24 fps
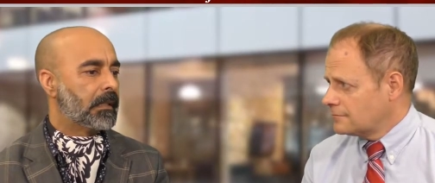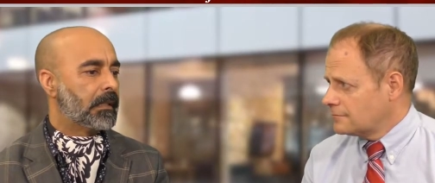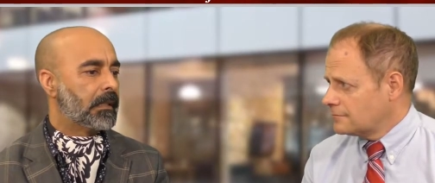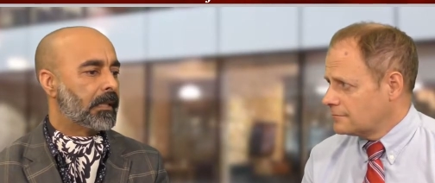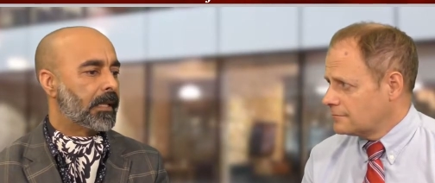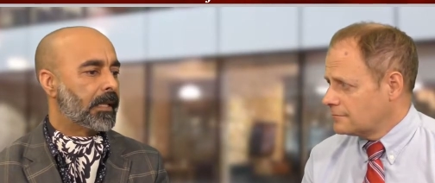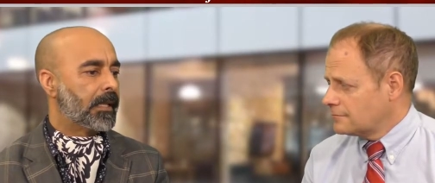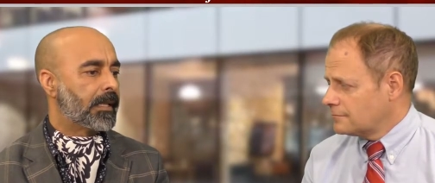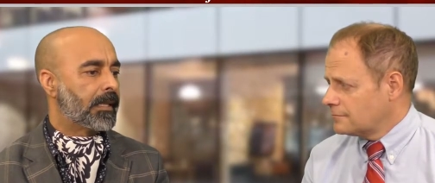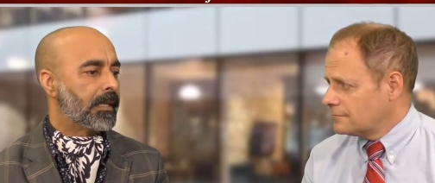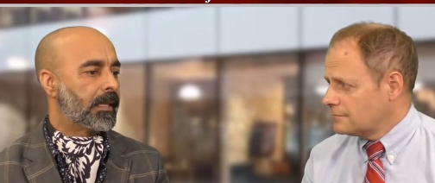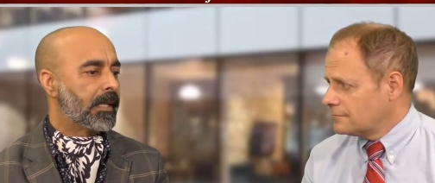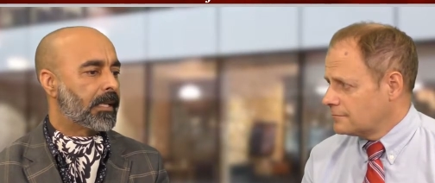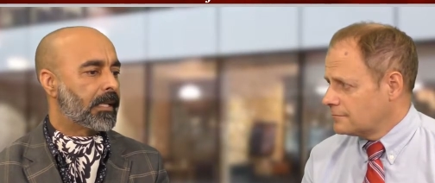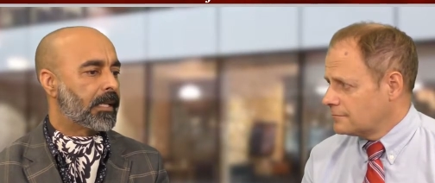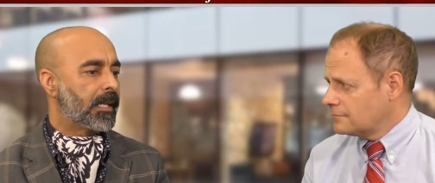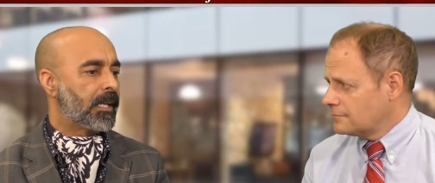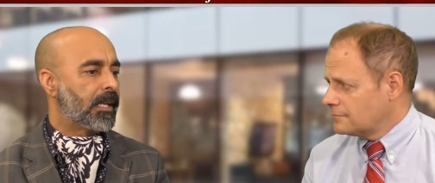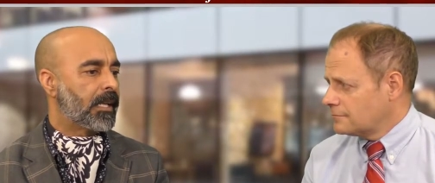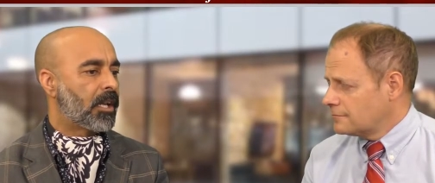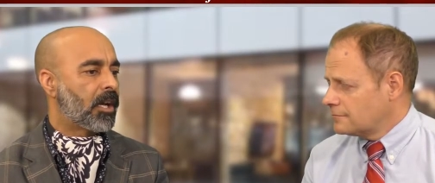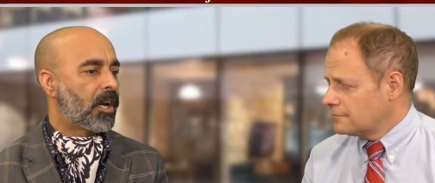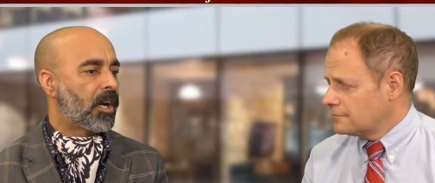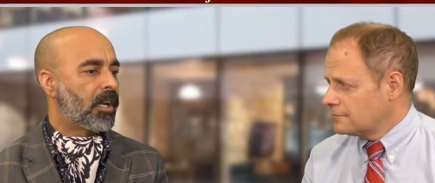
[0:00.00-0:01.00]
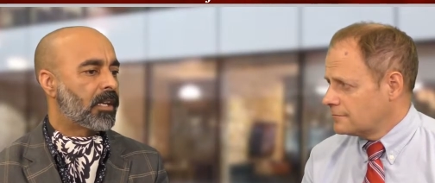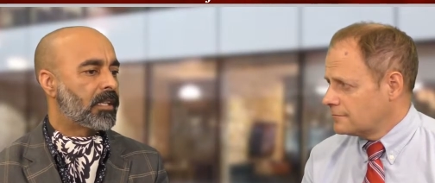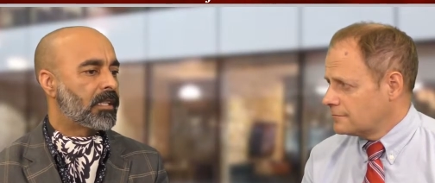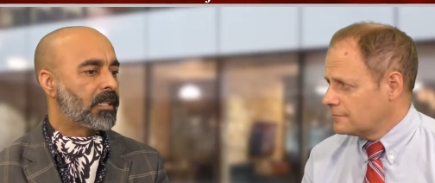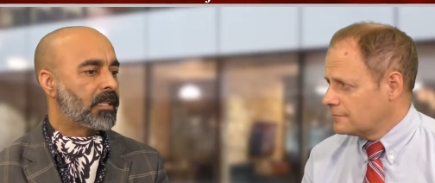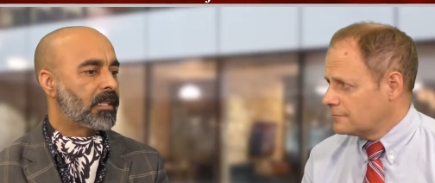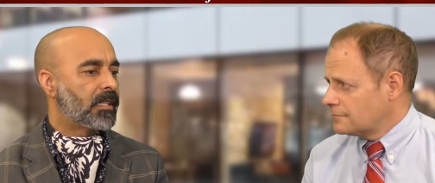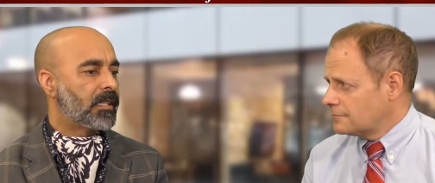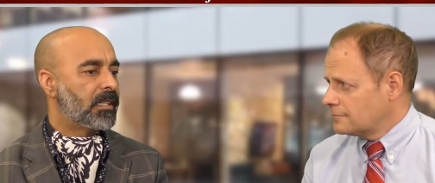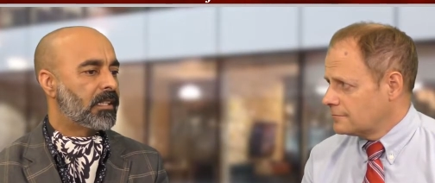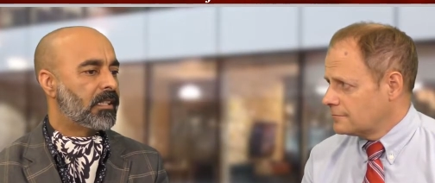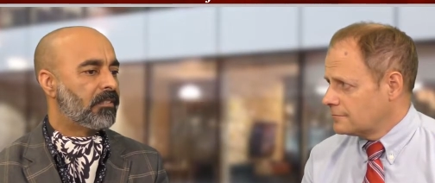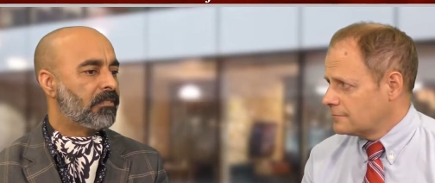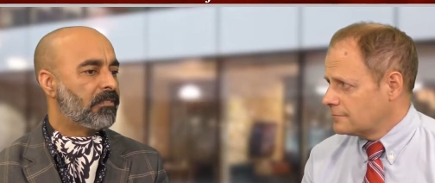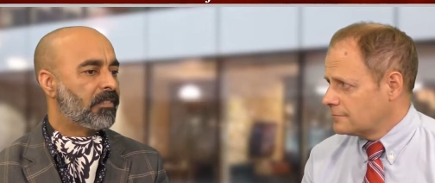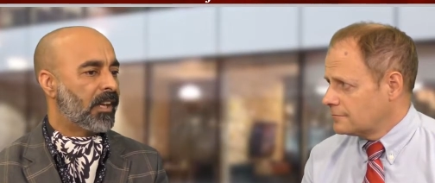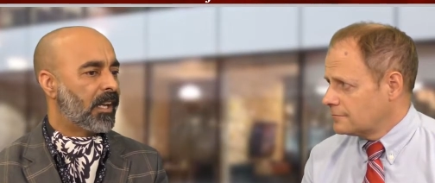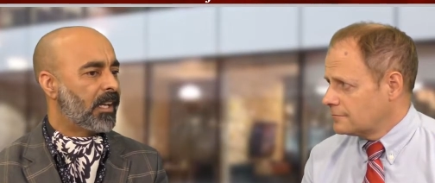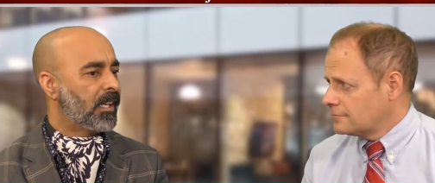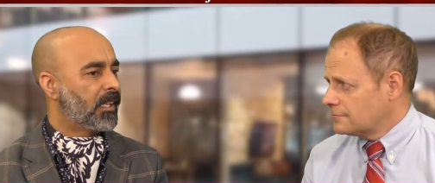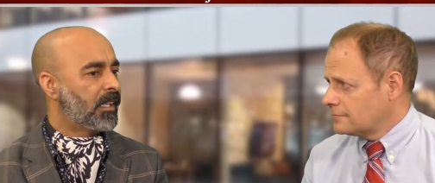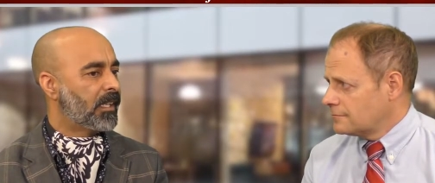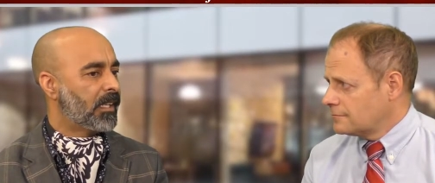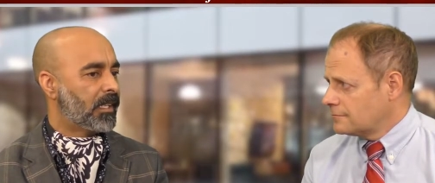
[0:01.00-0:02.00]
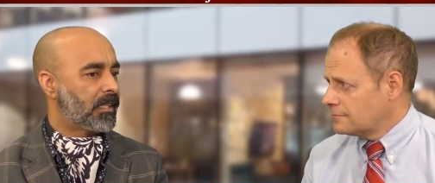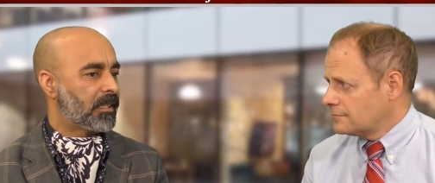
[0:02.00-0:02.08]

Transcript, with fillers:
Speaker 1: like they cannot defend